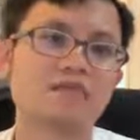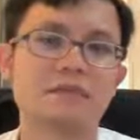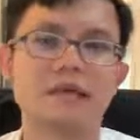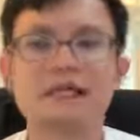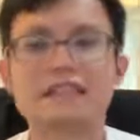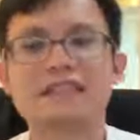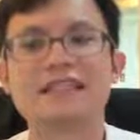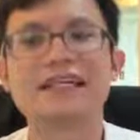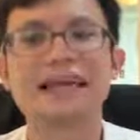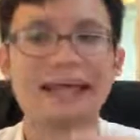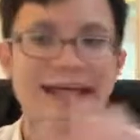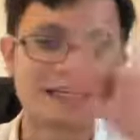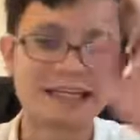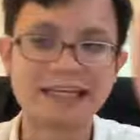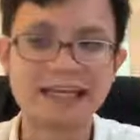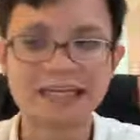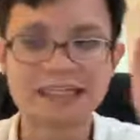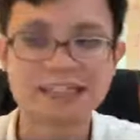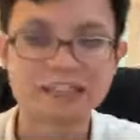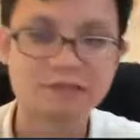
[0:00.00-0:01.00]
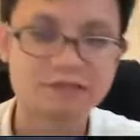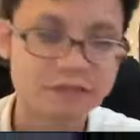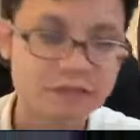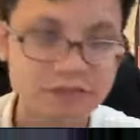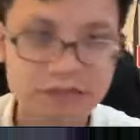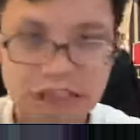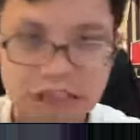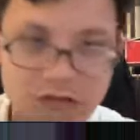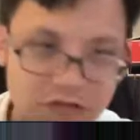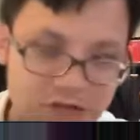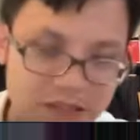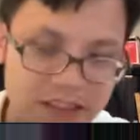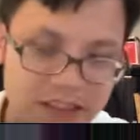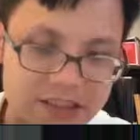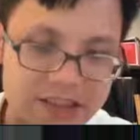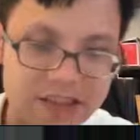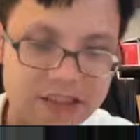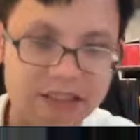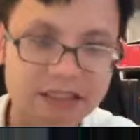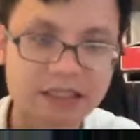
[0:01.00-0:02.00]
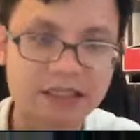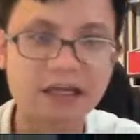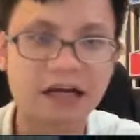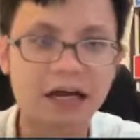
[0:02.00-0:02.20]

actually any acid will do actually.